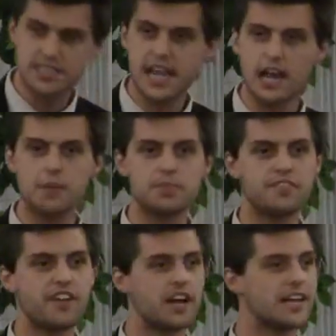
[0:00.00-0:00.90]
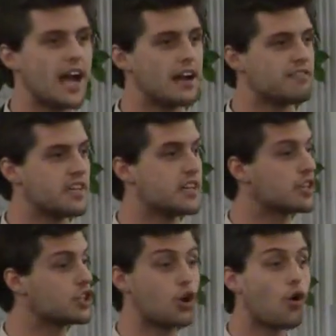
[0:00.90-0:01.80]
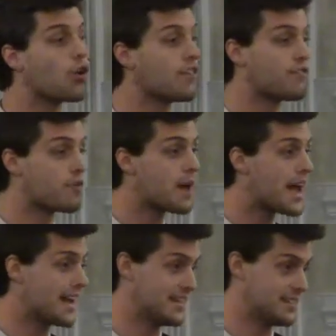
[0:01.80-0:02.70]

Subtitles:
set up the very kind of thing that the Torah forbade.